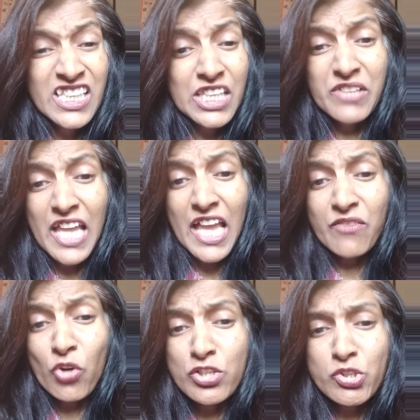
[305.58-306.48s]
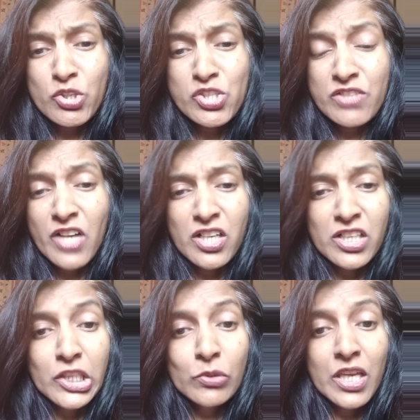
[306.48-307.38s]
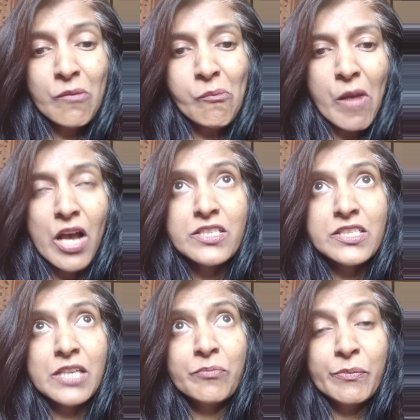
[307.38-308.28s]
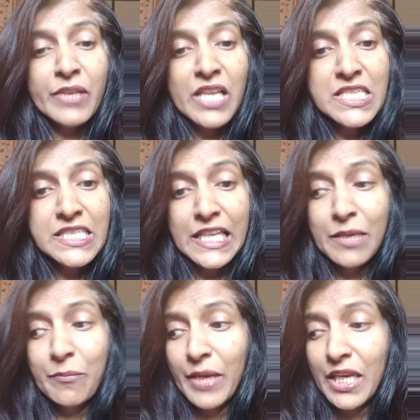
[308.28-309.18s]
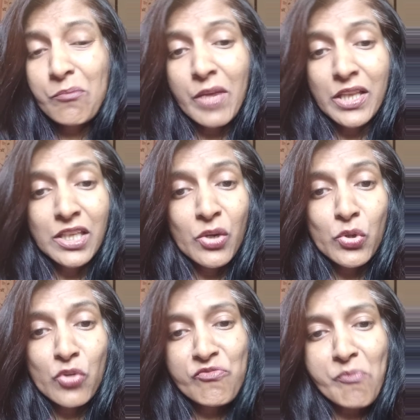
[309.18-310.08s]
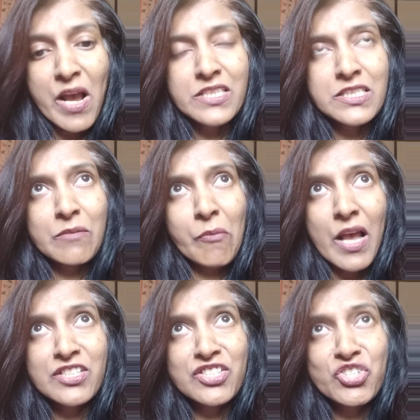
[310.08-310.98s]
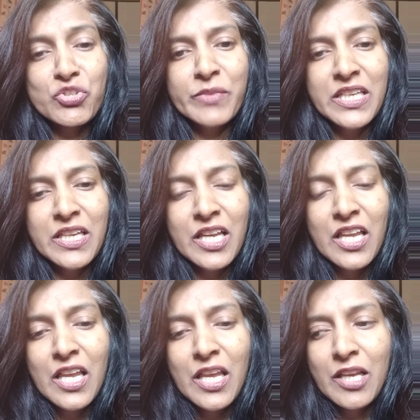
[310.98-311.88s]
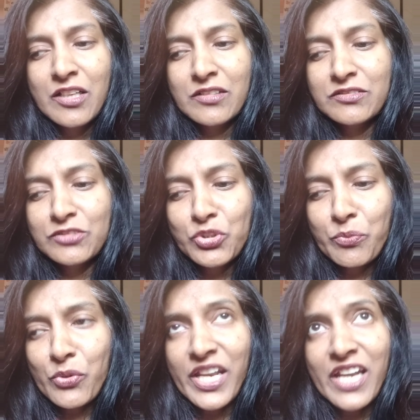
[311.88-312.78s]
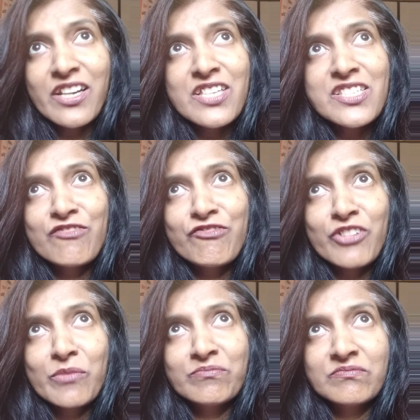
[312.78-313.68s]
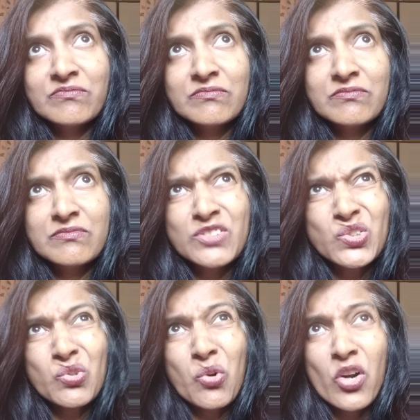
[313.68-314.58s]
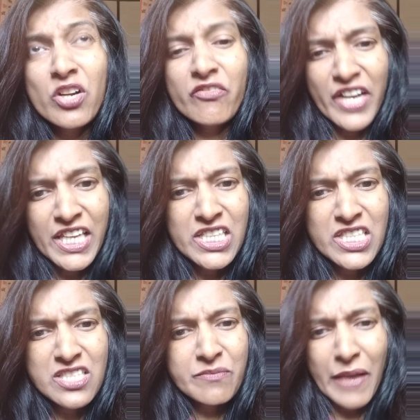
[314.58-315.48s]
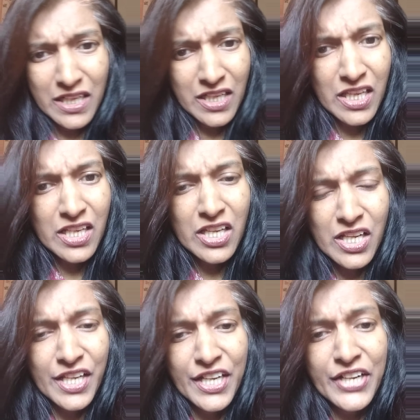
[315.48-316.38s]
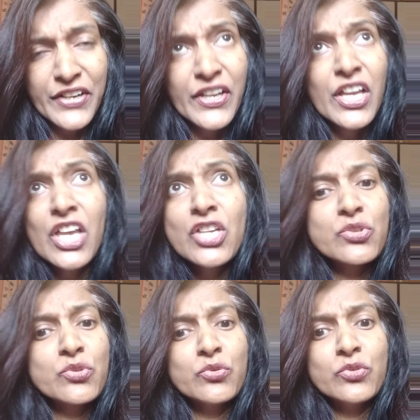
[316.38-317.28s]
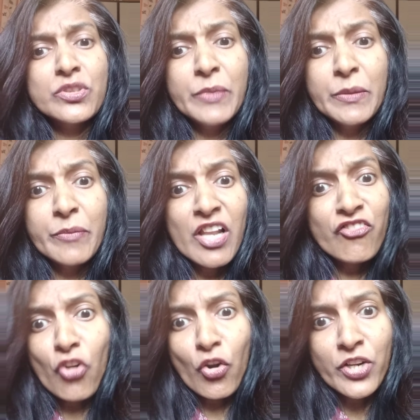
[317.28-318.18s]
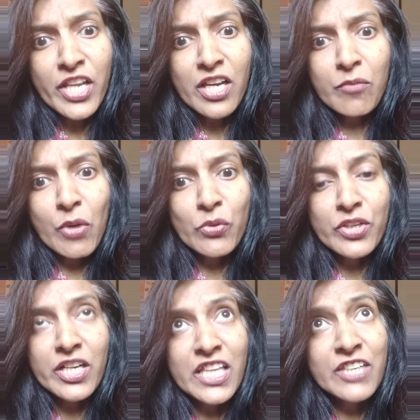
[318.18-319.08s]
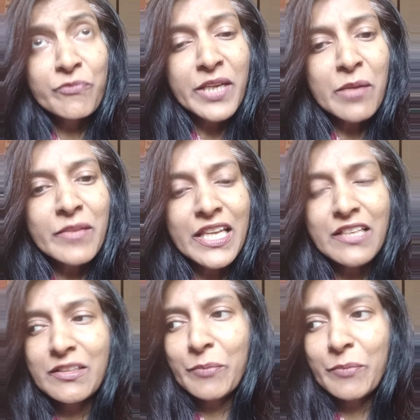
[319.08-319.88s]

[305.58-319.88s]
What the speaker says: They will have all sorts of ugly looking masks and people are selling, making money out of masks. Masks should be to protect ourselves from so-called virus, bacteria, right? So people are flaunting about it and they've become like,